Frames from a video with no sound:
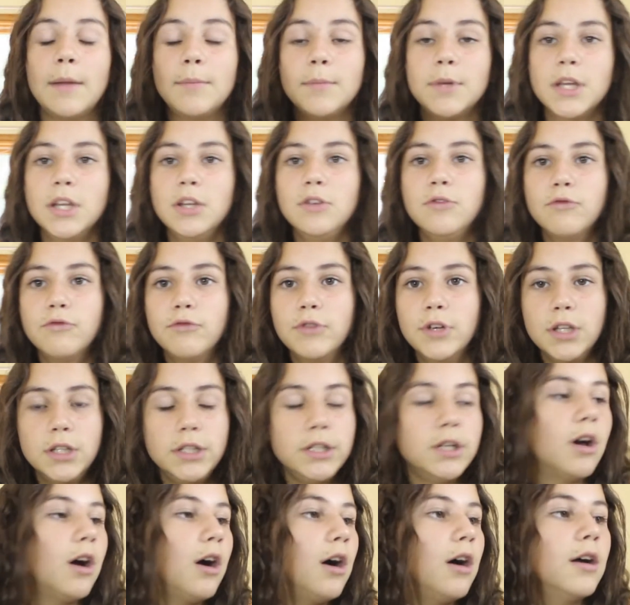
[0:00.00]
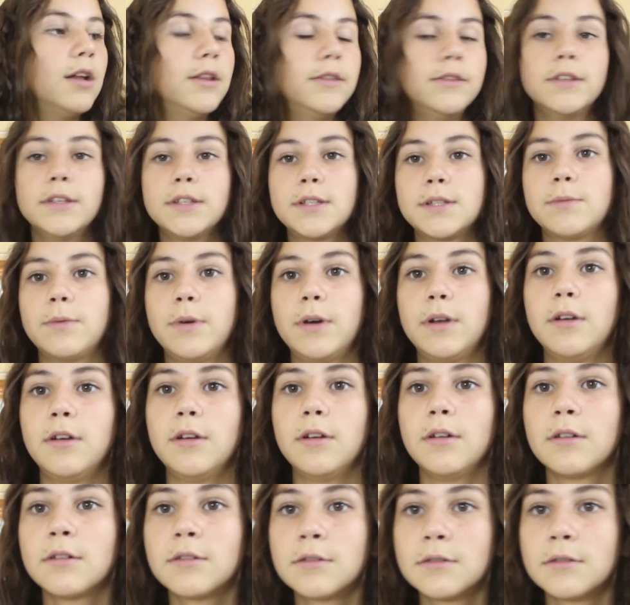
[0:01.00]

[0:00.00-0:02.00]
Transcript: I'm getting really hot in the sweater.